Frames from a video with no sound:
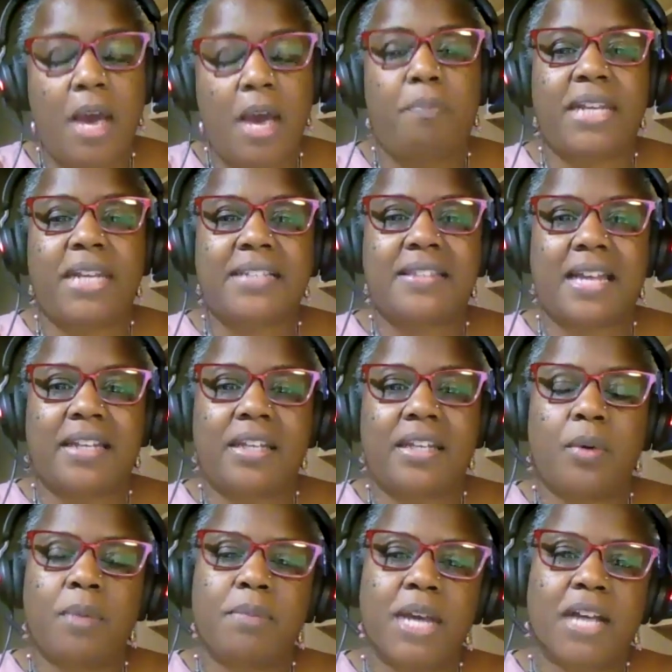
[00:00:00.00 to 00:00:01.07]
predicts that there
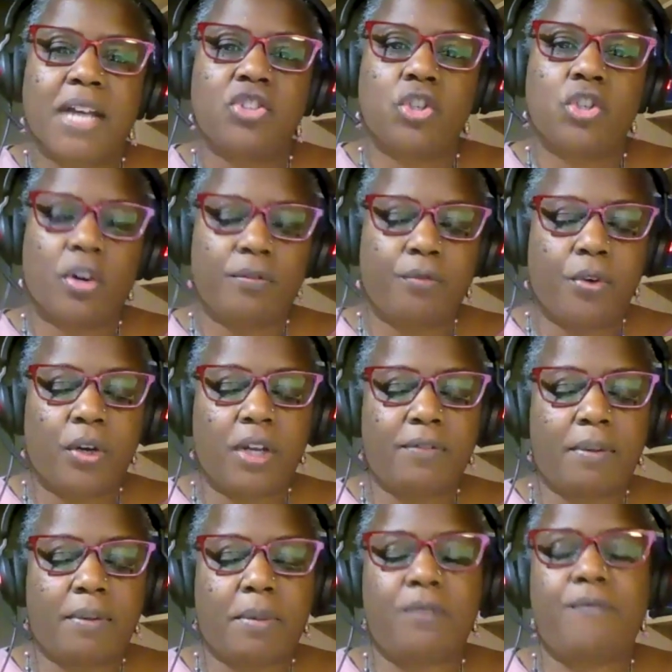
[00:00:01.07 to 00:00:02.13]
will be a shortfall
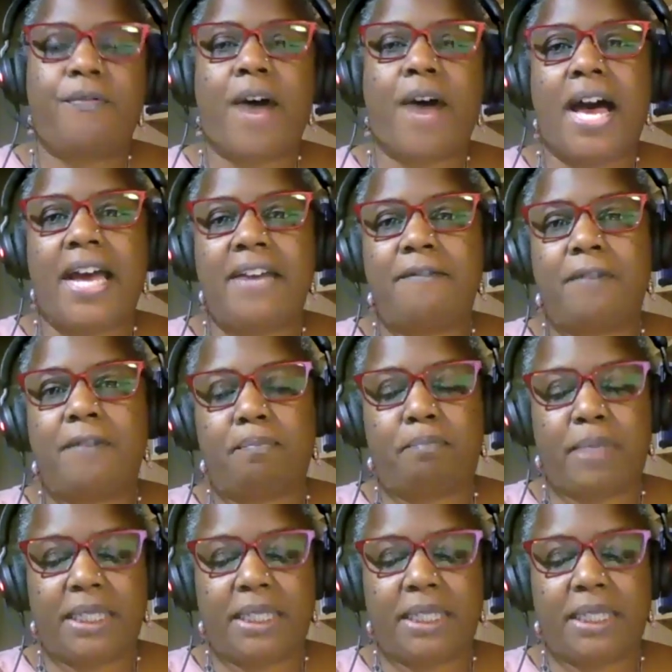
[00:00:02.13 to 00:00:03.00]
of about $5